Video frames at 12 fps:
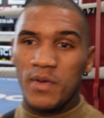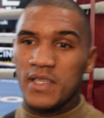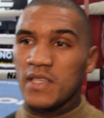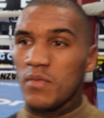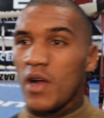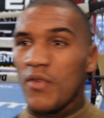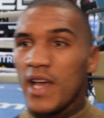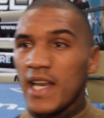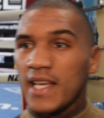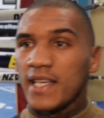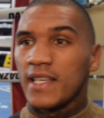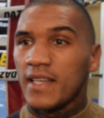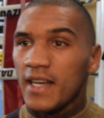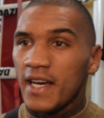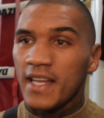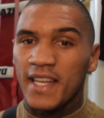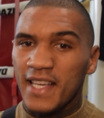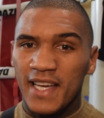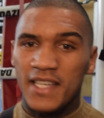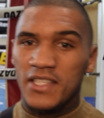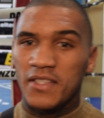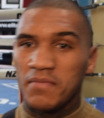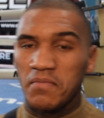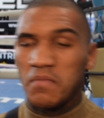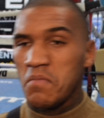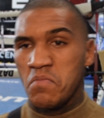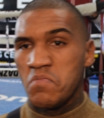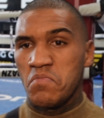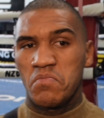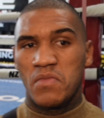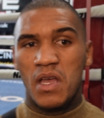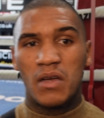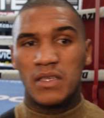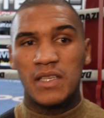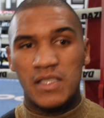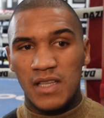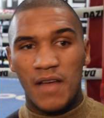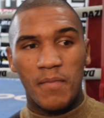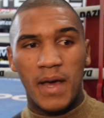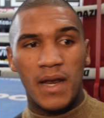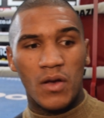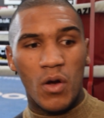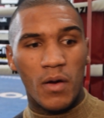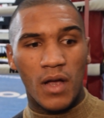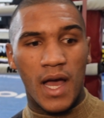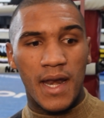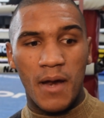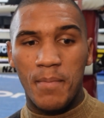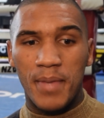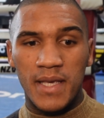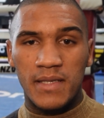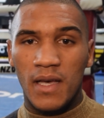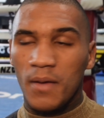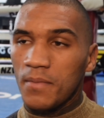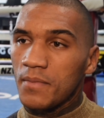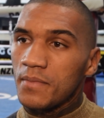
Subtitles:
This is my reality. At the occasion, you know, he's another man I've got to go in there and beat up.